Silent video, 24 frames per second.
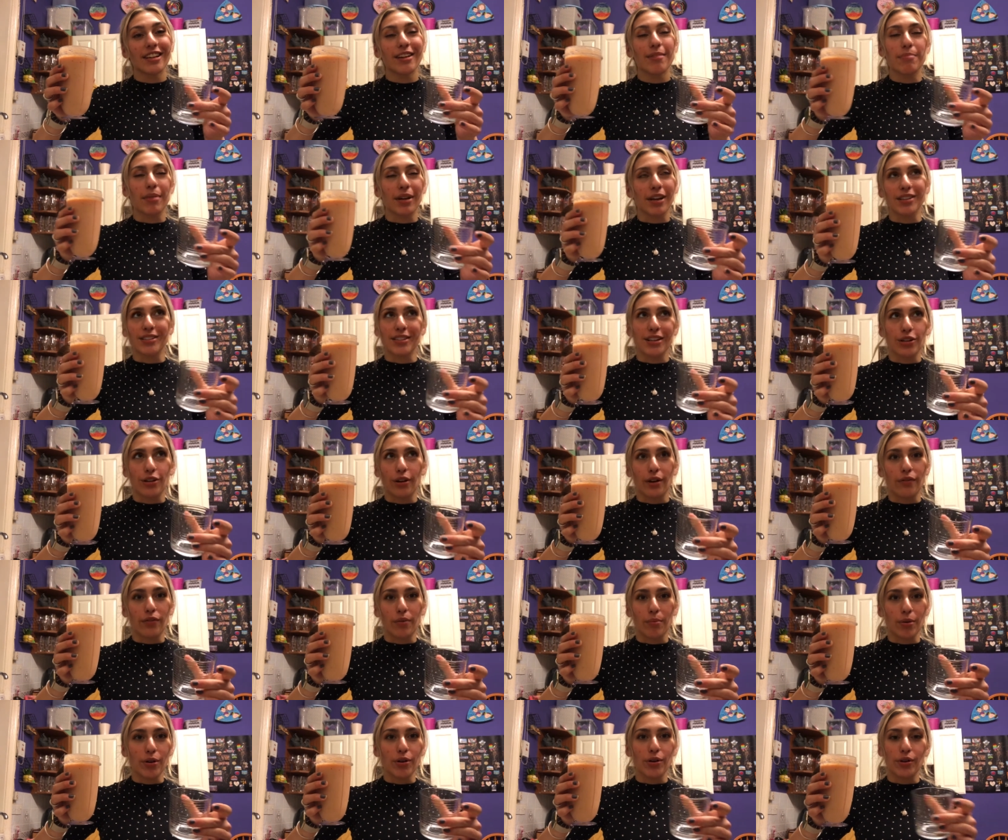because I don't have
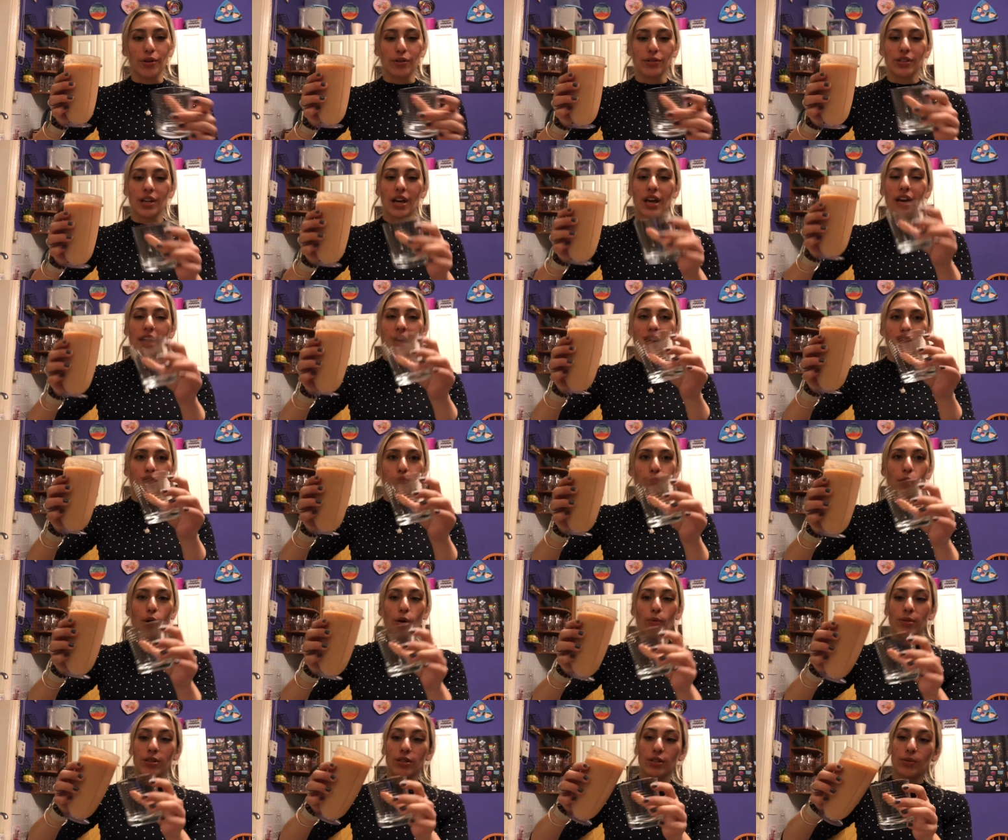the bowls, is
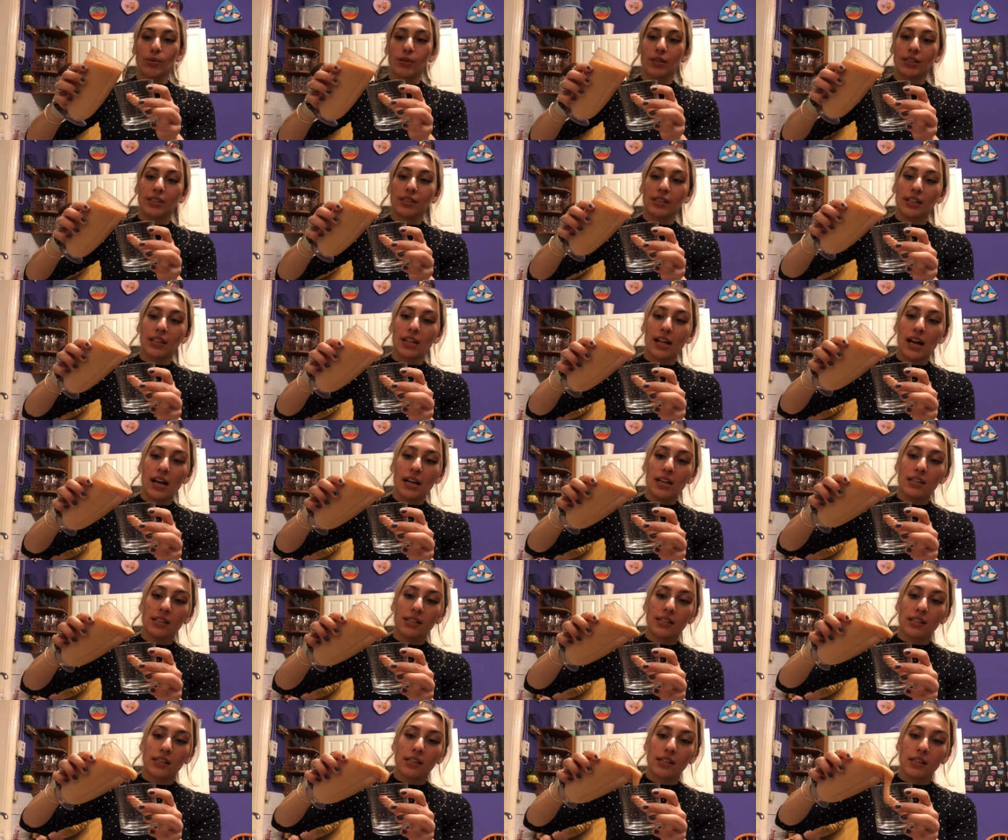put them into a little
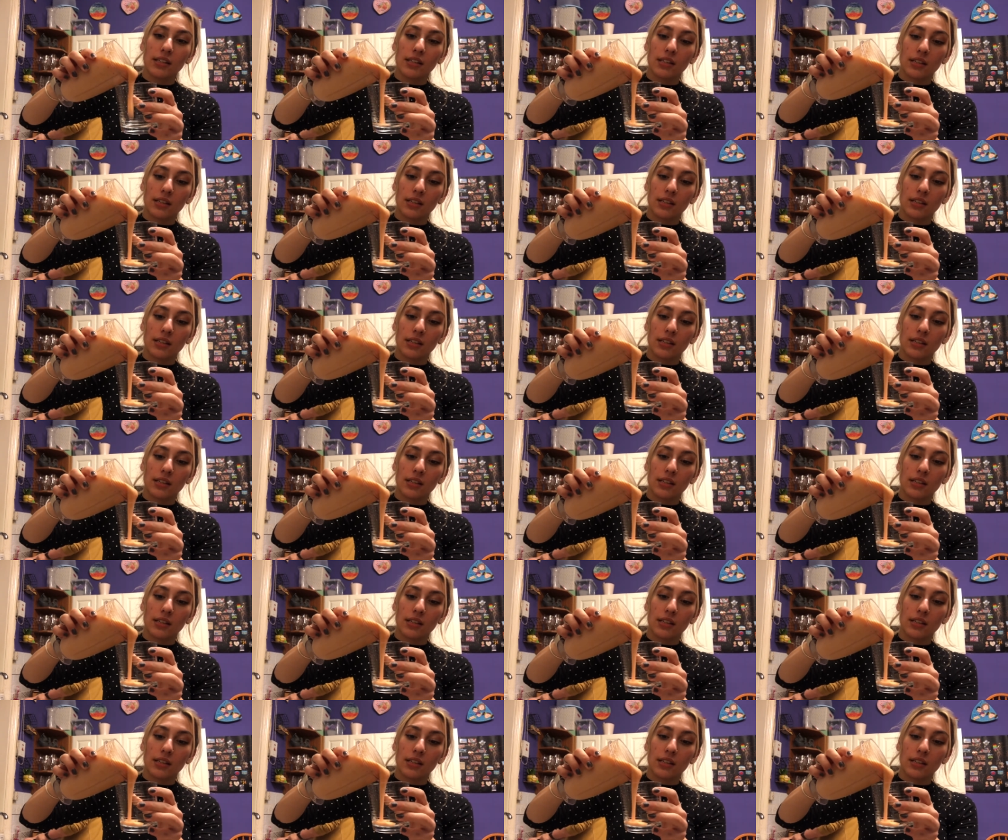glass.